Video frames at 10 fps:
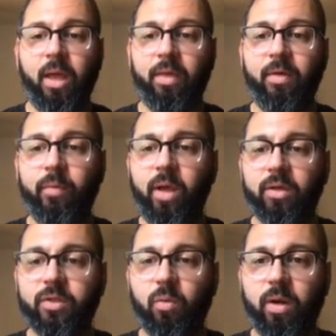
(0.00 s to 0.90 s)
And then we
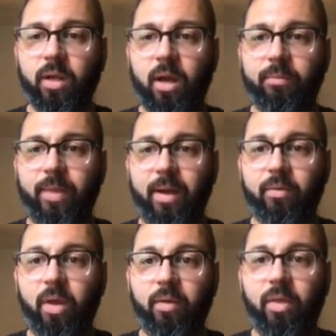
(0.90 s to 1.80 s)
also want to come
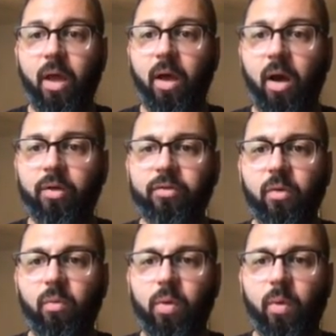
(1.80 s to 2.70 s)
down, and also
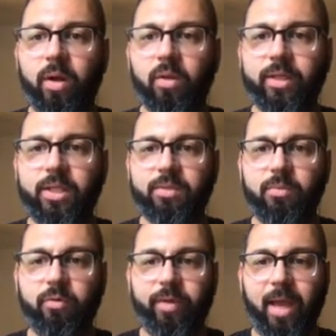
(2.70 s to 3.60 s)
we want to look at these
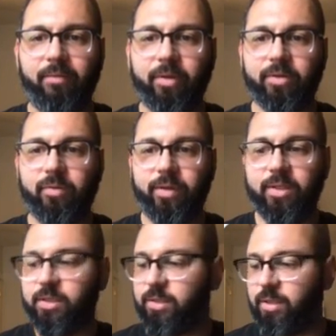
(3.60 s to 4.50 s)
moving averages, right?
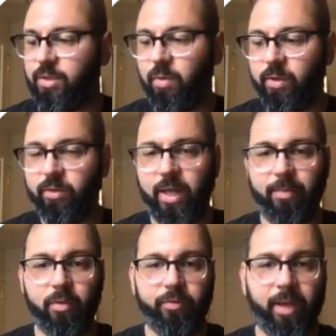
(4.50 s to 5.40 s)
This is the 200-day
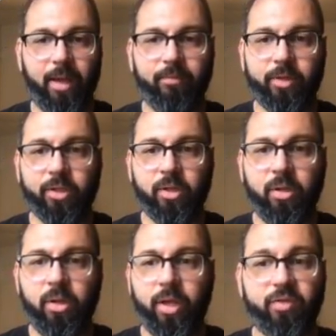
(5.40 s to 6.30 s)
moving average.
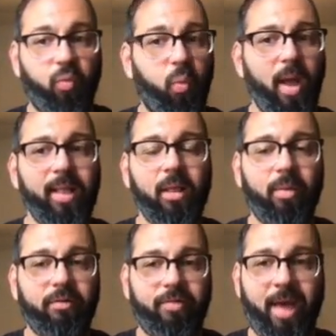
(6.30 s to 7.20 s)
It's well
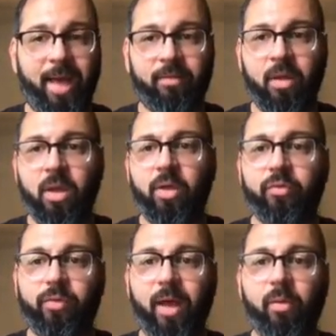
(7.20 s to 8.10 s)
above that.
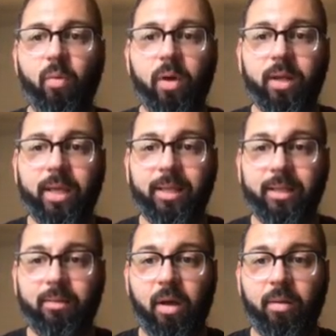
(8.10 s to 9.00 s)
So now we want to
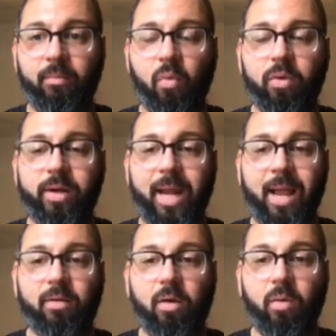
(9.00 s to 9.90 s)
get a more
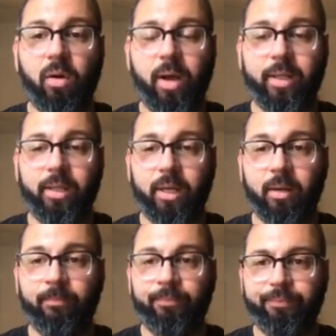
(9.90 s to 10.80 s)
narrow idea,
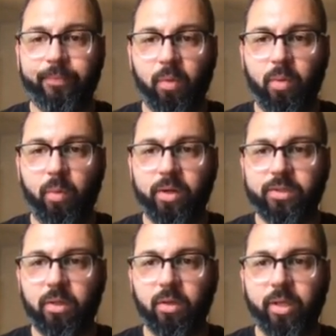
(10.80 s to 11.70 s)
and we want to
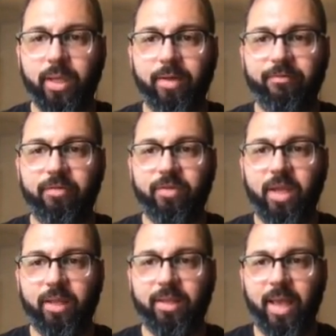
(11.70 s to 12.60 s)
start looking at 50
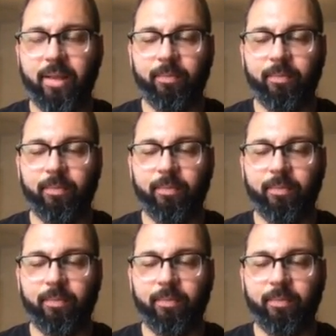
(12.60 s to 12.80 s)
and 10.